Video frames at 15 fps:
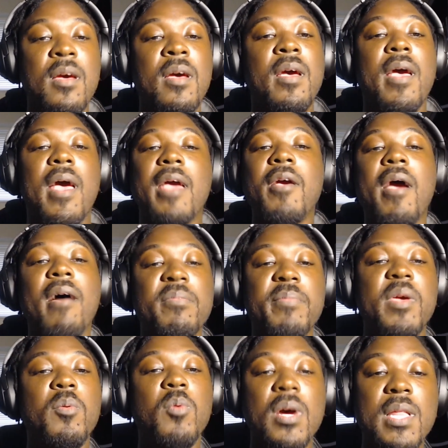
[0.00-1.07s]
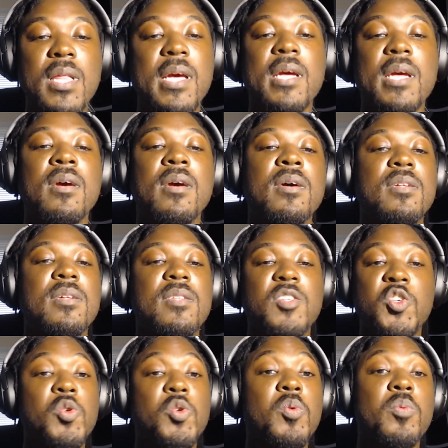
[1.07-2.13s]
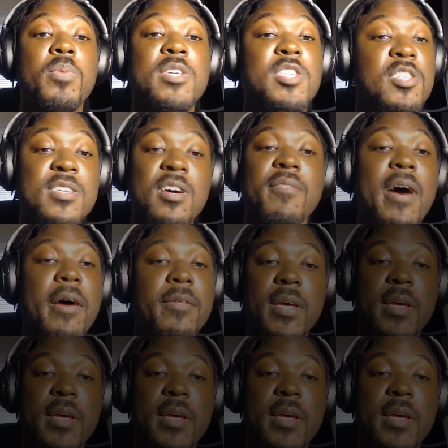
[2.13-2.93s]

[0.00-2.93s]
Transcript: and you have to be willing to put yourself out there.